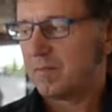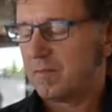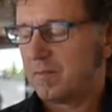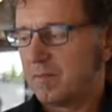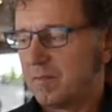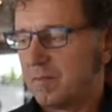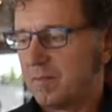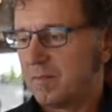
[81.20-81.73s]

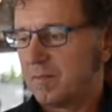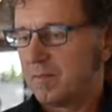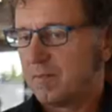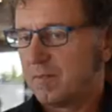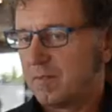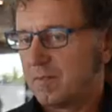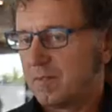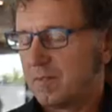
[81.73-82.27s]

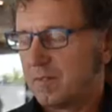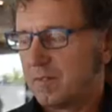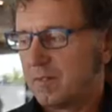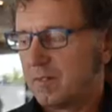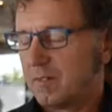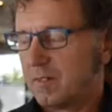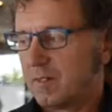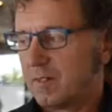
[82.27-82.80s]

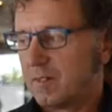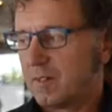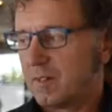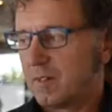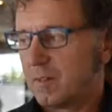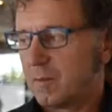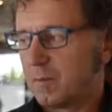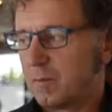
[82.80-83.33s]

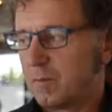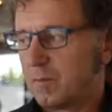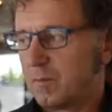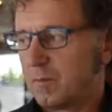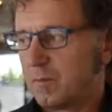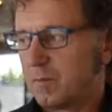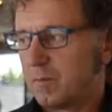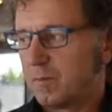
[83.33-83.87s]

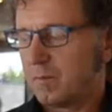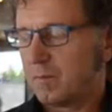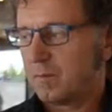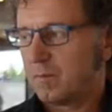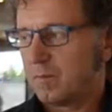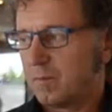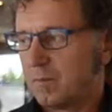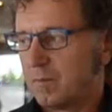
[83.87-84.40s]

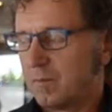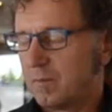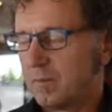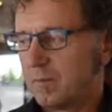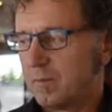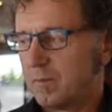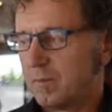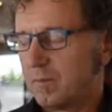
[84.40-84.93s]

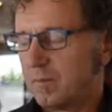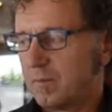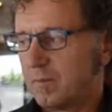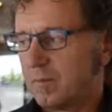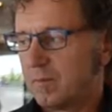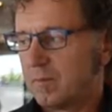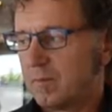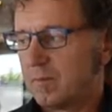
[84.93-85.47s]

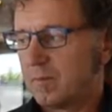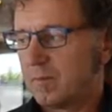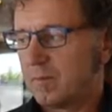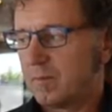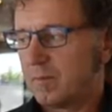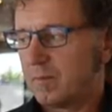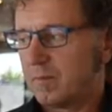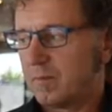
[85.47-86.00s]

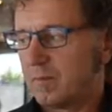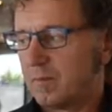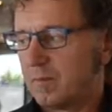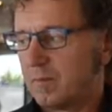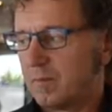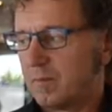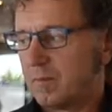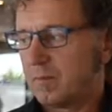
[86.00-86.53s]

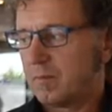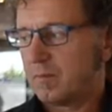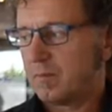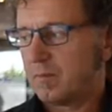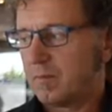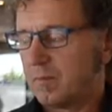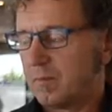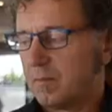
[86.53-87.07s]

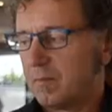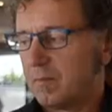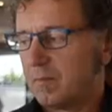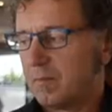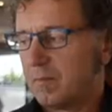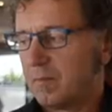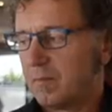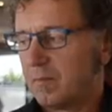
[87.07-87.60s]

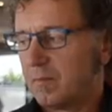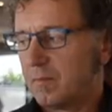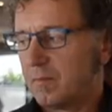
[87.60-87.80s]
[no speech]